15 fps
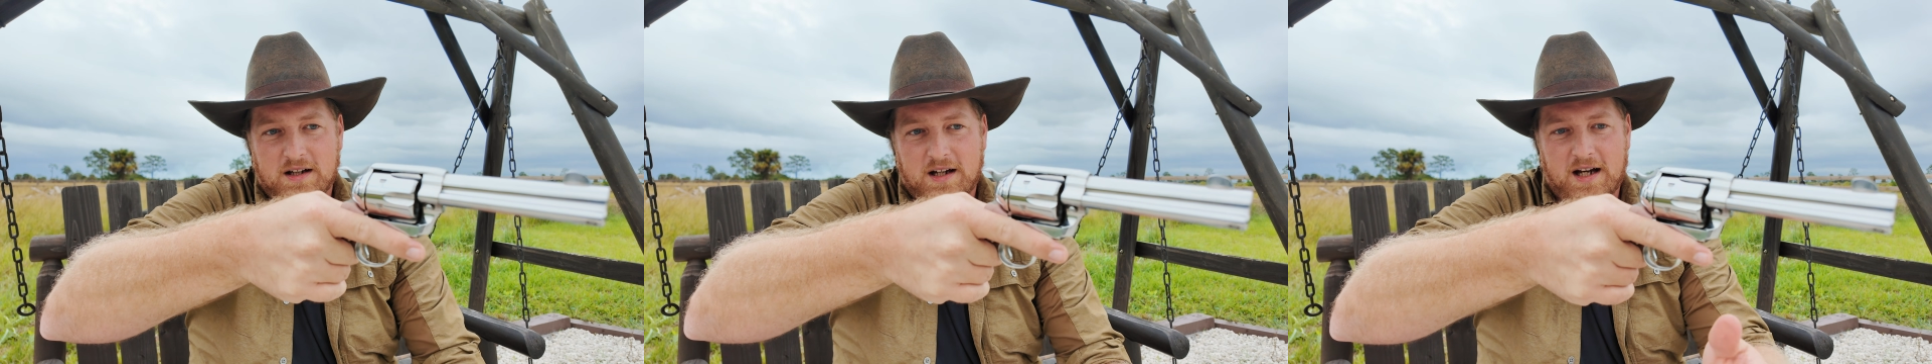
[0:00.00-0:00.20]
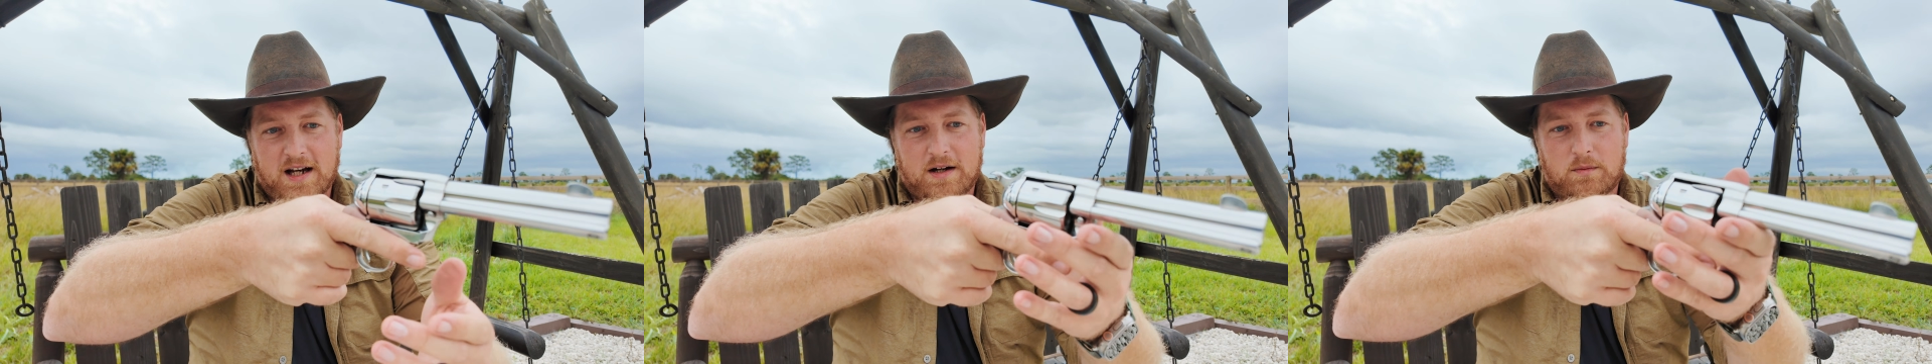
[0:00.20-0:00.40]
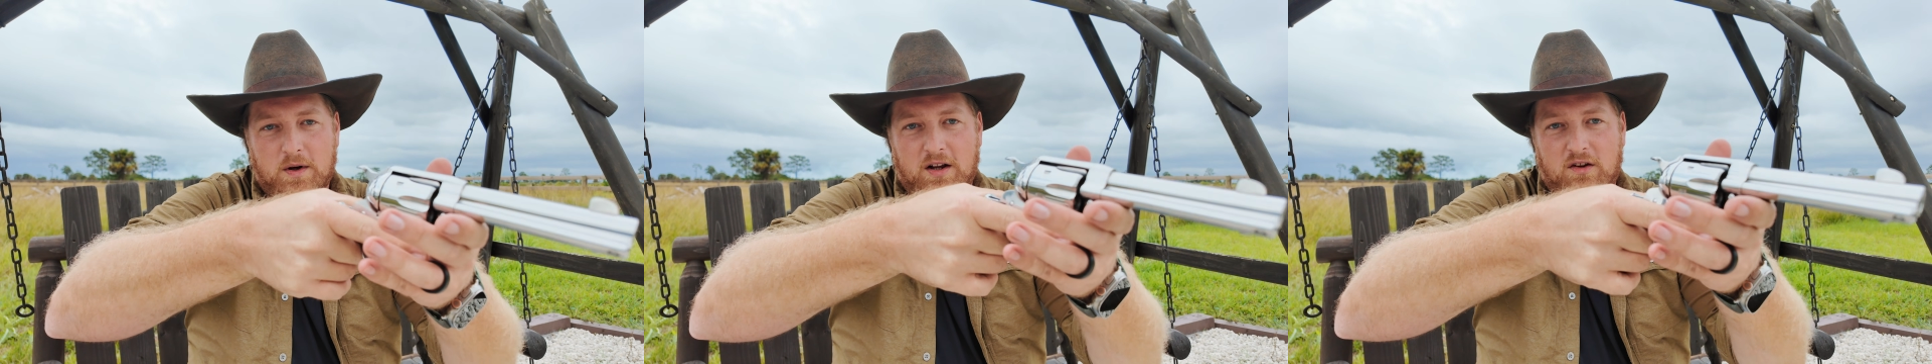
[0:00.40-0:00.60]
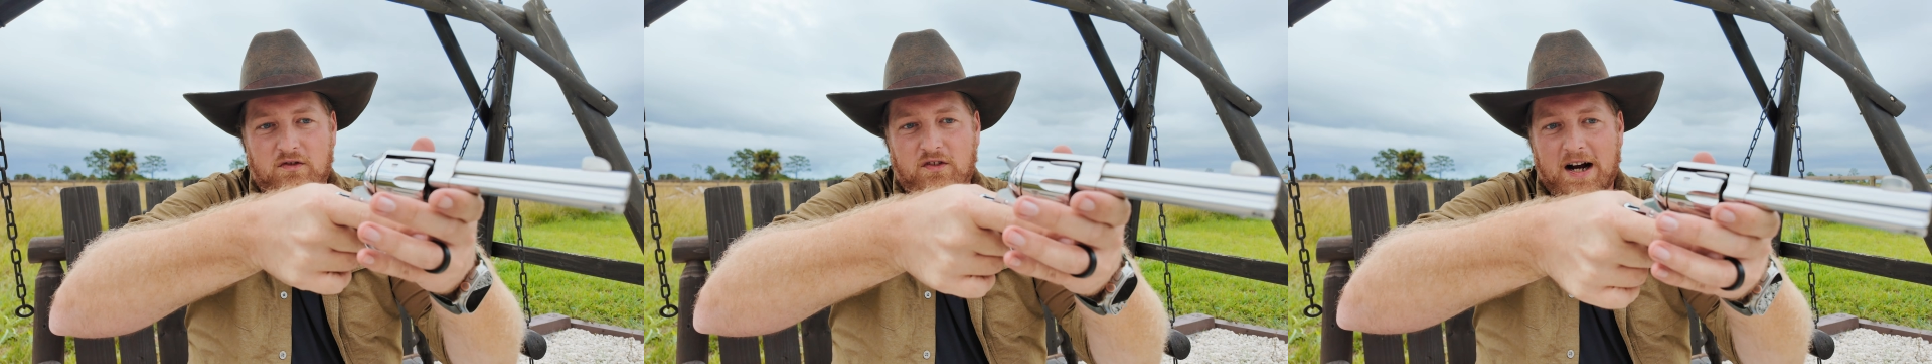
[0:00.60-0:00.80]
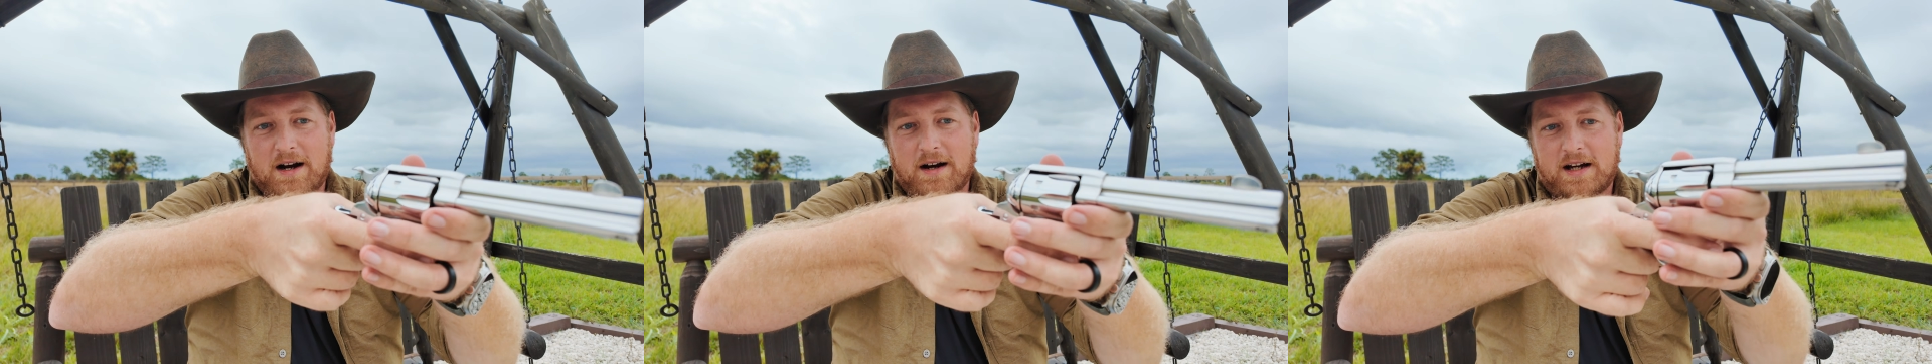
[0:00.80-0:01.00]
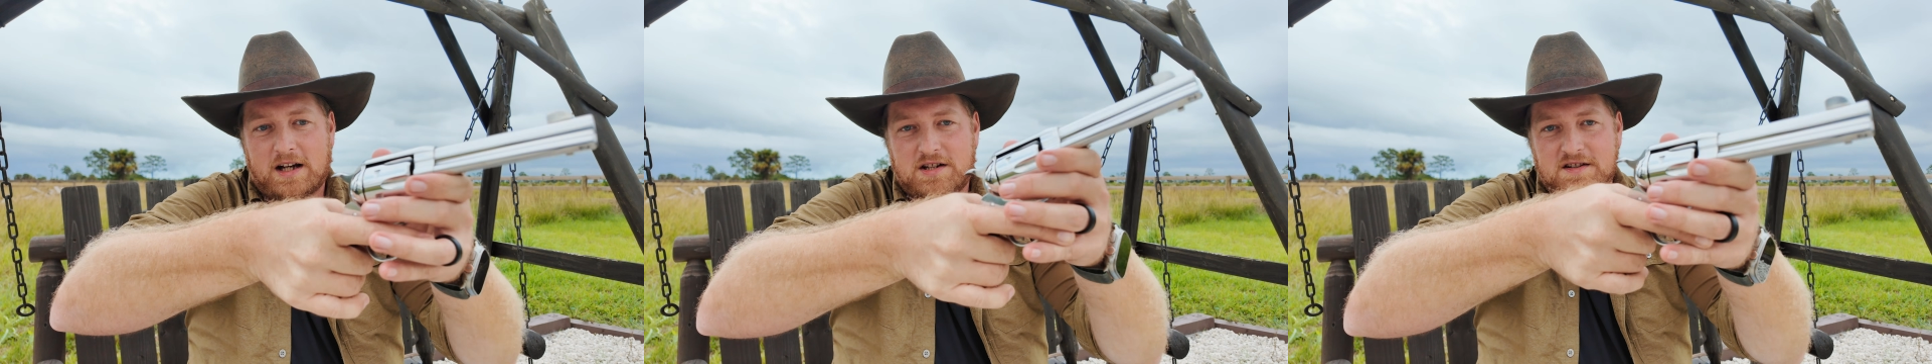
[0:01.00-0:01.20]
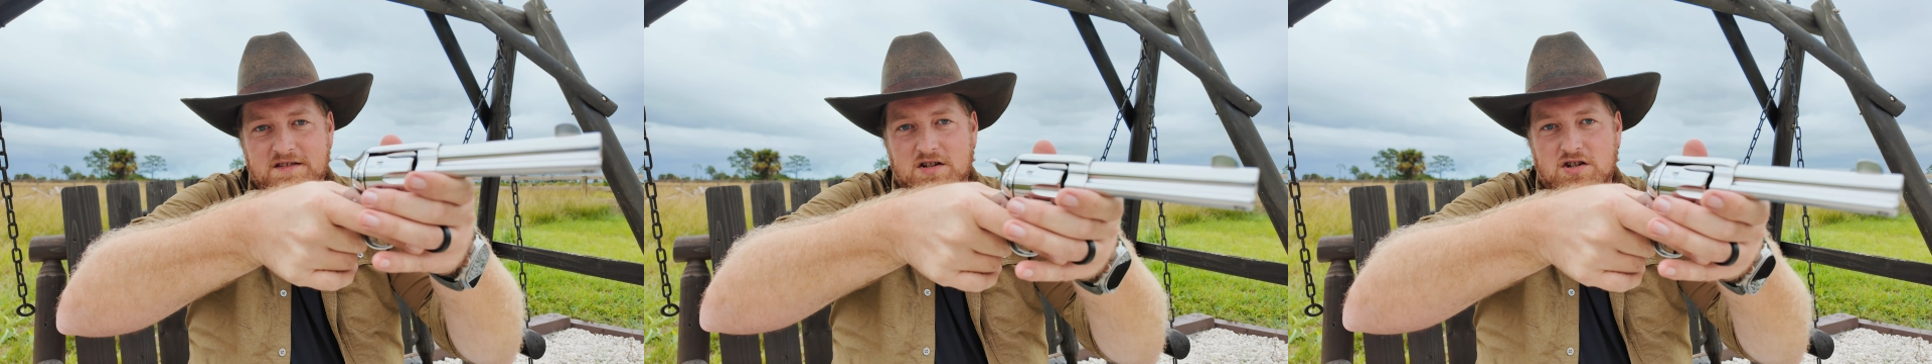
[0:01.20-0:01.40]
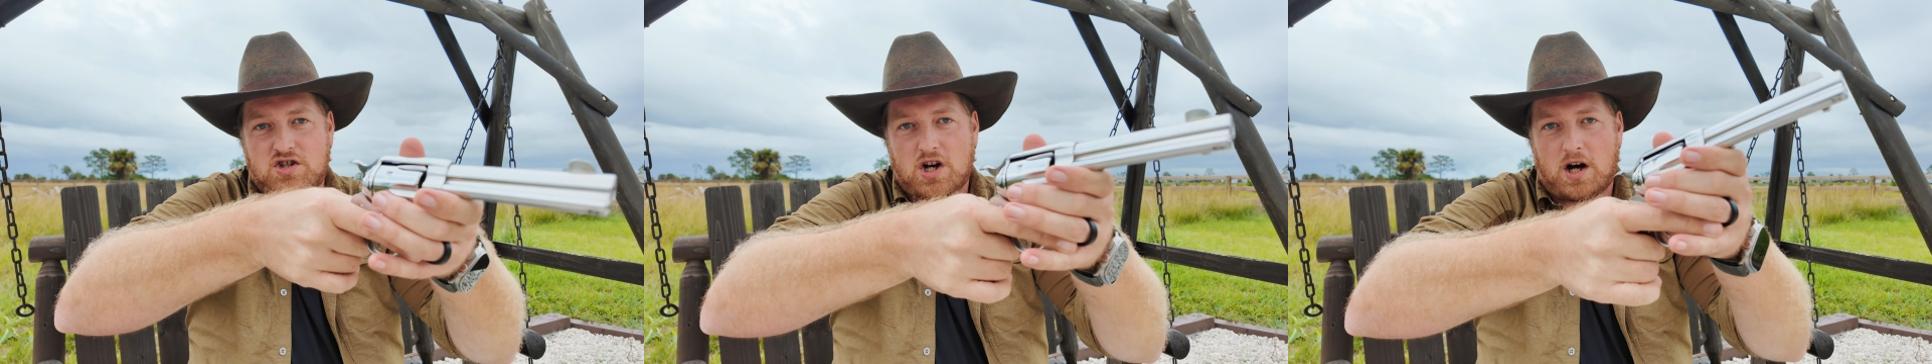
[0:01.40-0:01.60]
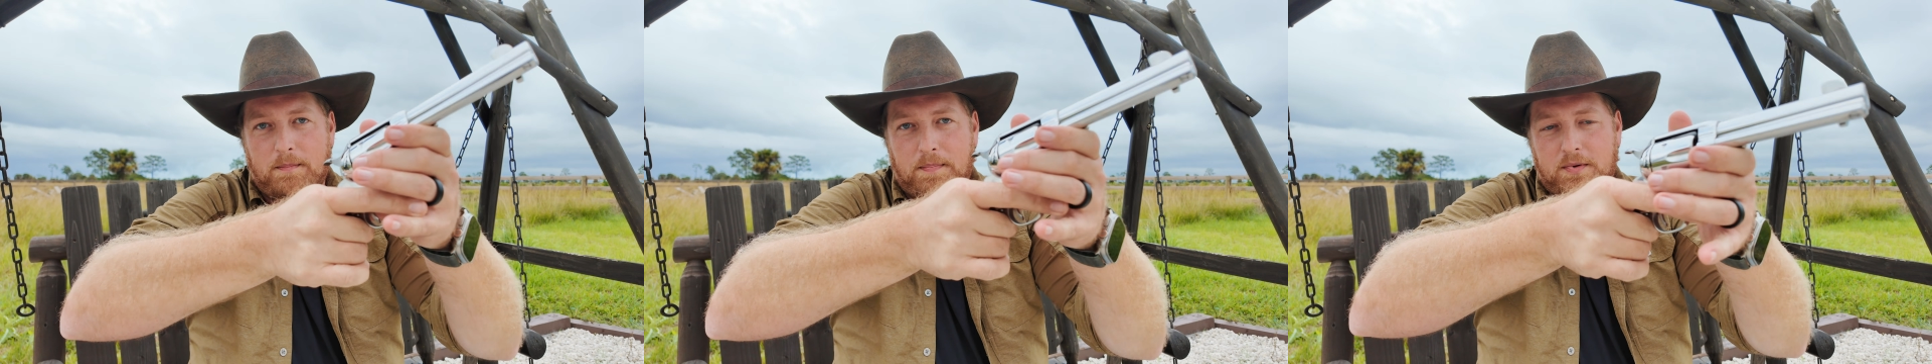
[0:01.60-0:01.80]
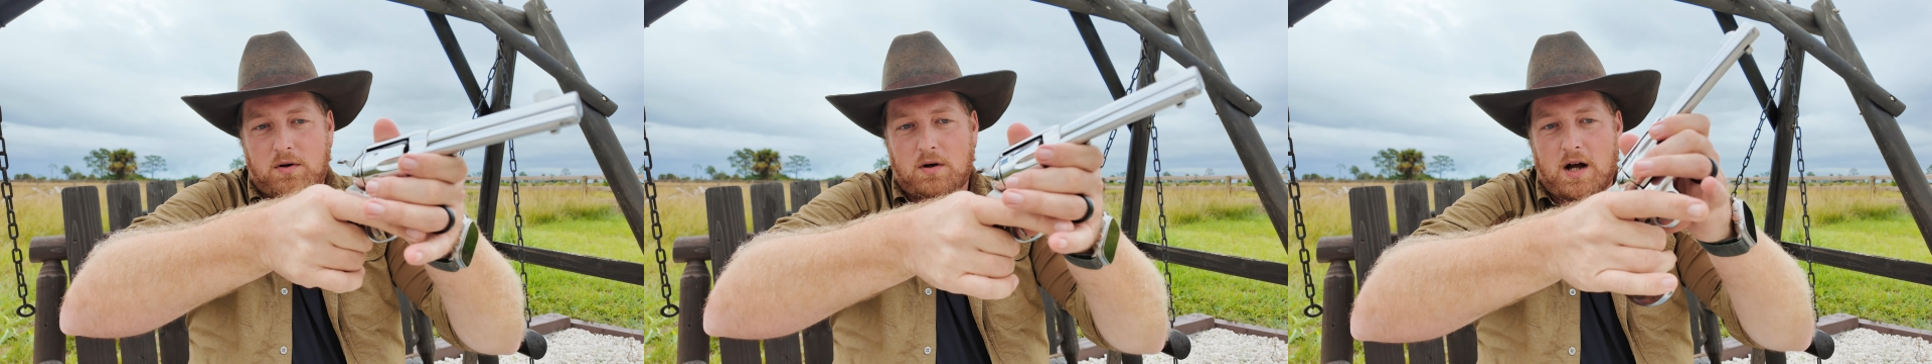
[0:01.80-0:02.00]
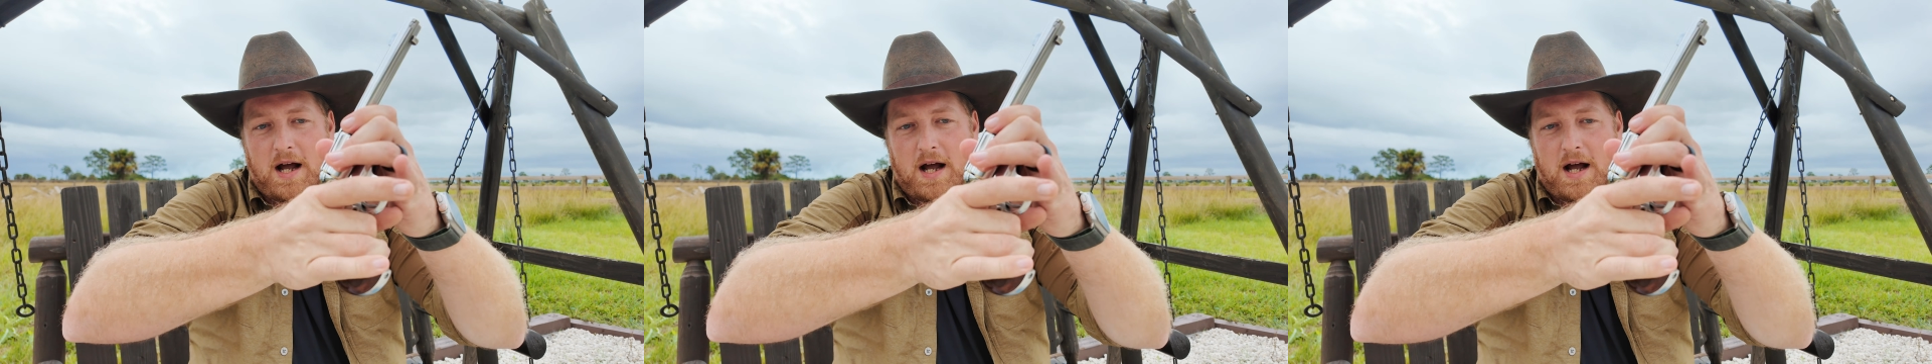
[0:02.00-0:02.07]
and when it's firing, it doesn't jump